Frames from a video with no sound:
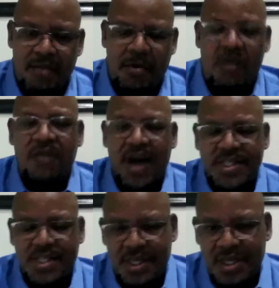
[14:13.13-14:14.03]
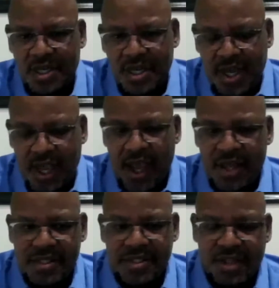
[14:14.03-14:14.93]
poverty
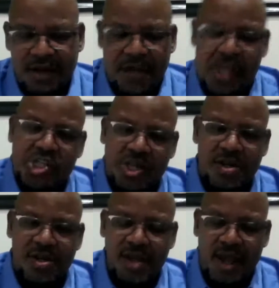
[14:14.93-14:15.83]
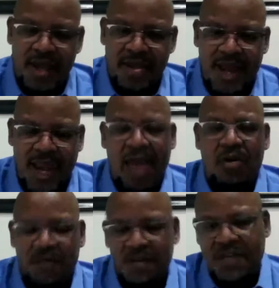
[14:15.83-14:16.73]
and starvation and the
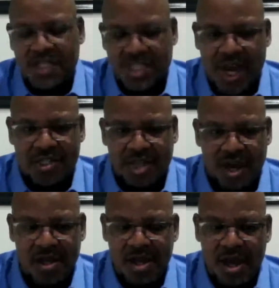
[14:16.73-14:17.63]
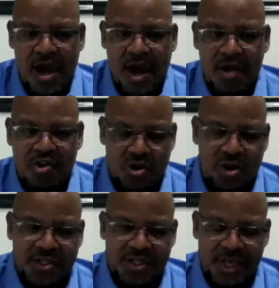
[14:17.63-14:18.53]
lack of infrastructure
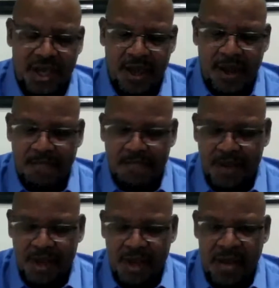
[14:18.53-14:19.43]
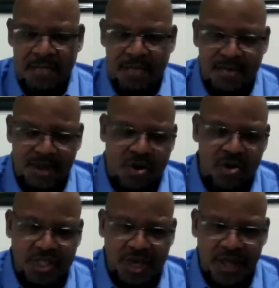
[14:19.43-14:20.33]
across the
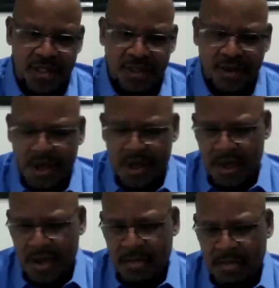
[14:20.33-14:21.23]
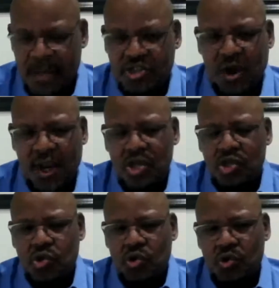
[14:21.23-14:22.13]
continent. But talking
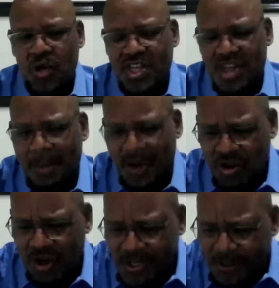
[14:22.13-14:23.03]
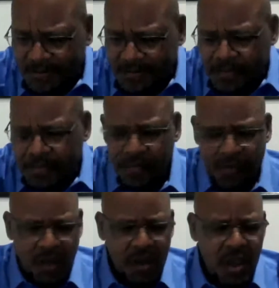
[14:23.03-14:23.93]
to entrepreneurs
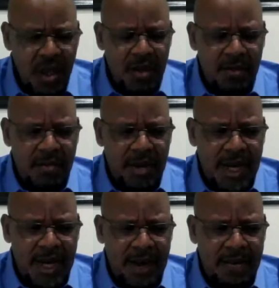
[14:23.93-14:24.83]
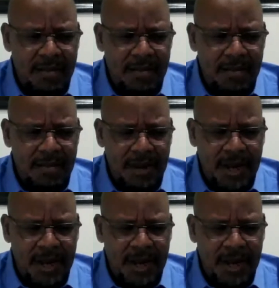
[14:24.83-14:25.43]
and